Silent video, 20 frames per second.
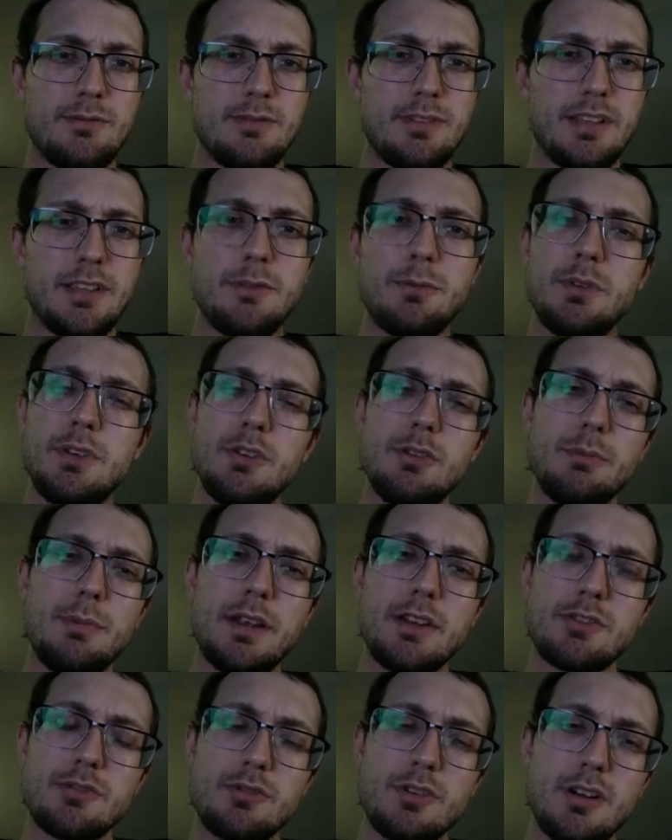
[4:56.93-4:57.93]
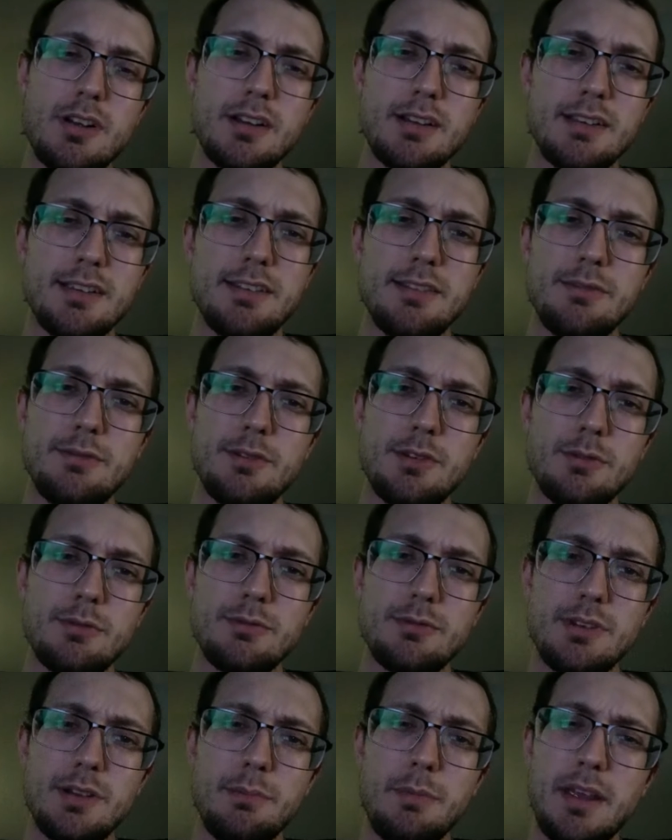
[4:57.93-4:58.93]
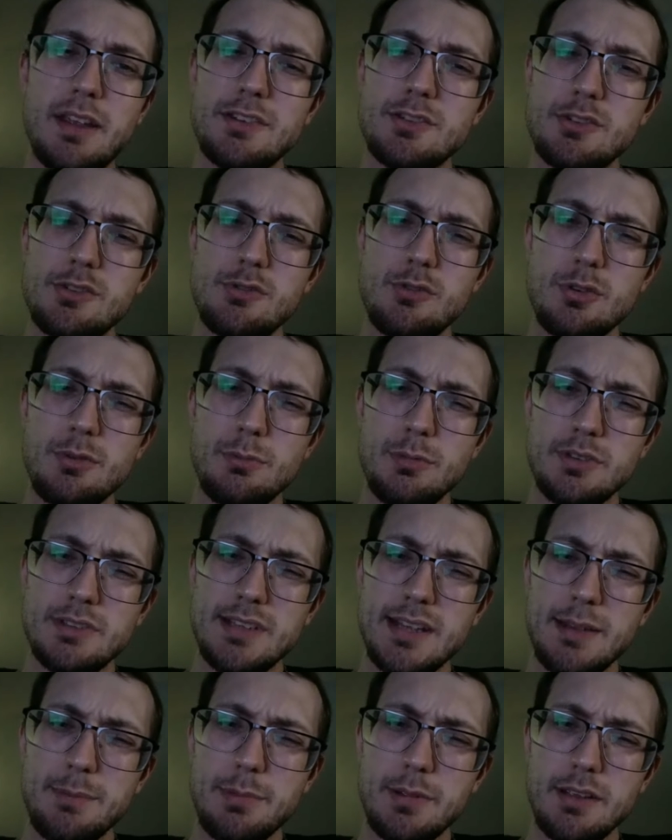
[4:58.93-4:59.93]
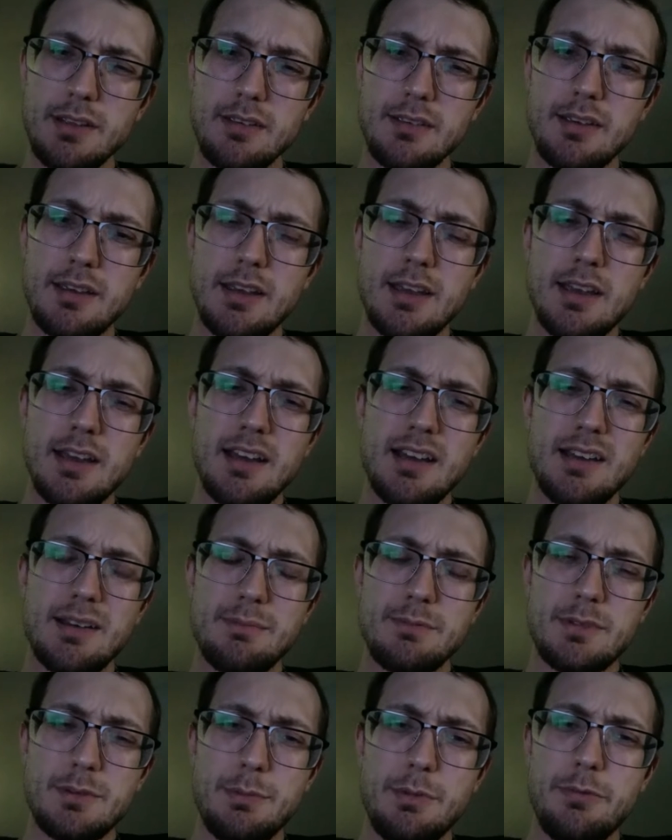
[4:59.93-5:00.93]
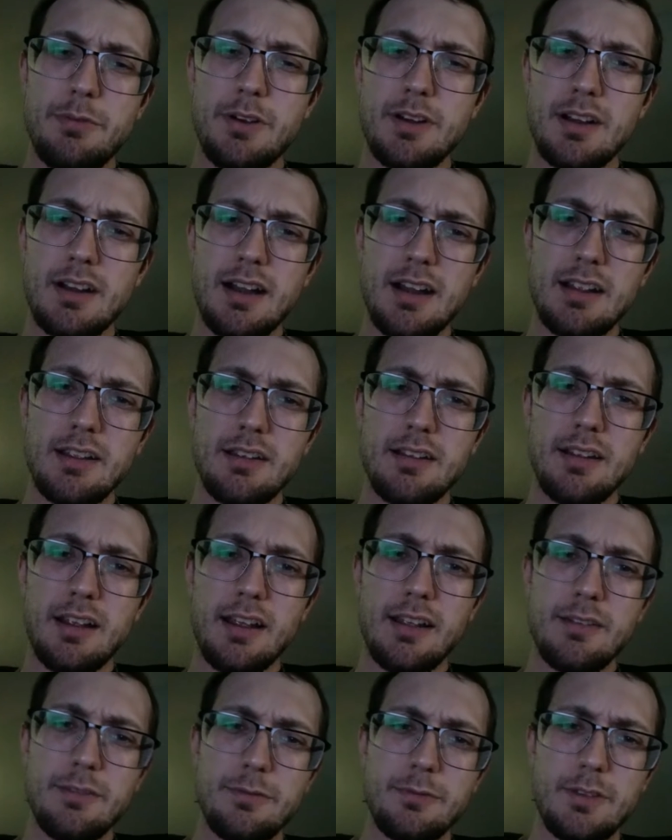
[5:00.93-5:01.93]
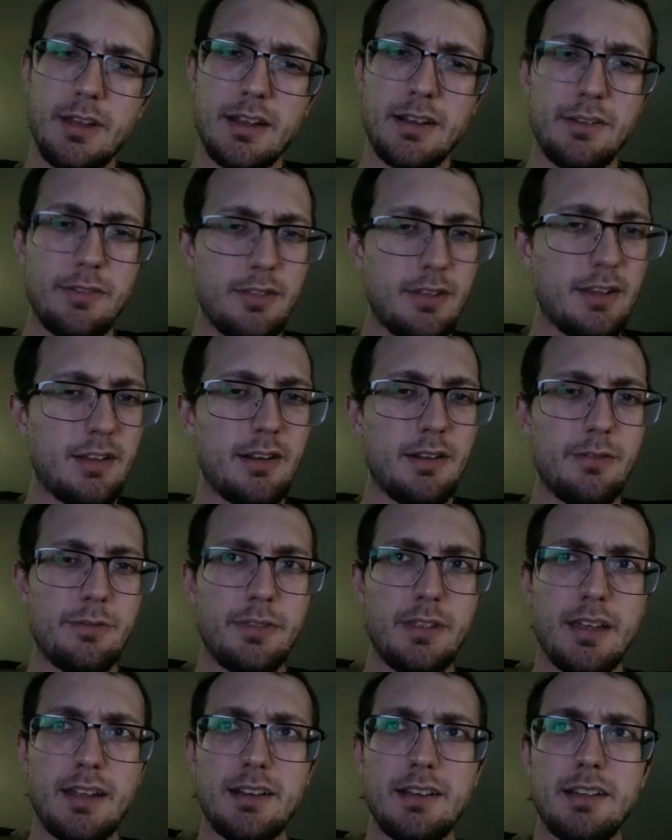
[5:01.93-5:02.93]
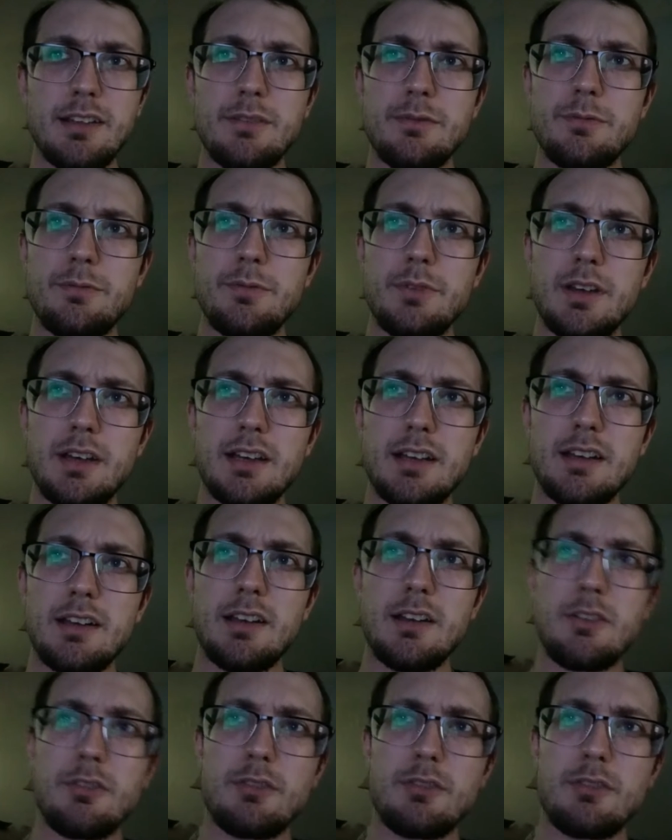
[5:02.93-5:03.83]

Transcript: like when you imagine rock, you don't imagine normal typing. To be fair, I kind of thought of the idea of a